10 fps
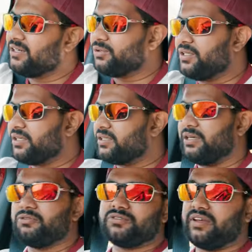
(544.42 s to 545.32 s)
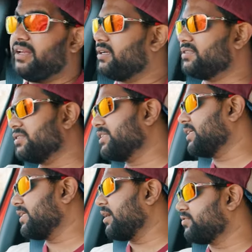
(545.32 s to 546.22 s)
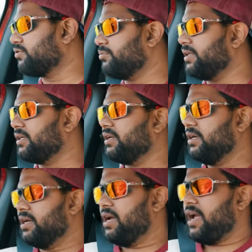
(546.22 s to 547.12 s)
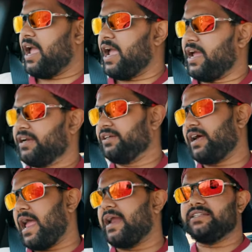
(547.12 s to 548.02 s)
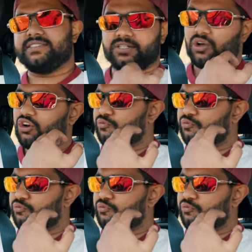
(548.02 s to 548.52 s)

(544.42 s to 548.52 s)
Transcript: thing to hear. It was very concerning at times for me. And I had checked all